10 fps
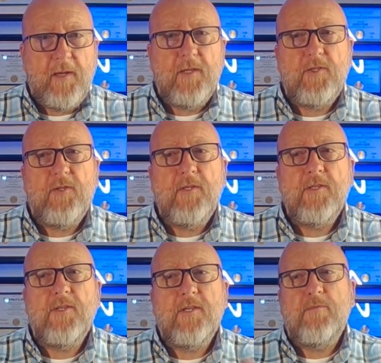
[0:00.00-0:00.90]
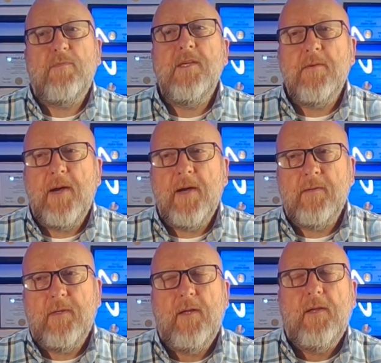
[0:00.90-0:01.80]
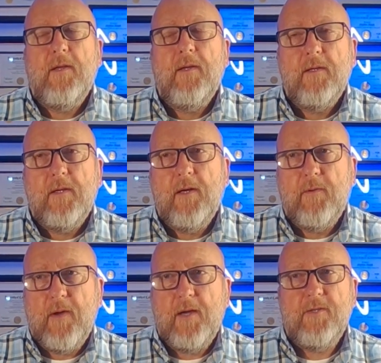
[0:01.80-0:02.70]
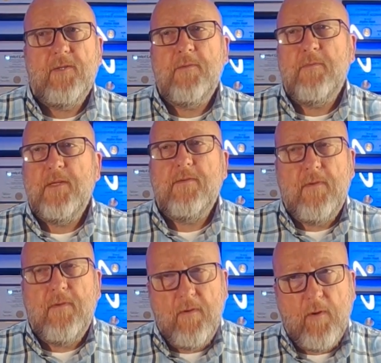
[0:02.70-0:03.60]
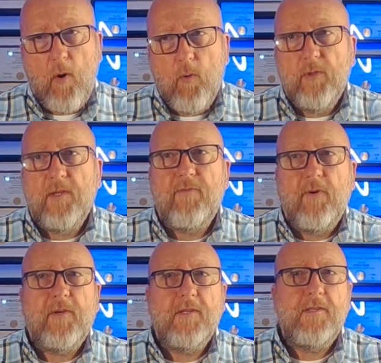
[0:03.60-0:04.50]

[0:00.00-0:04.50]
It shouldn't just be about, I shouldn't be only focused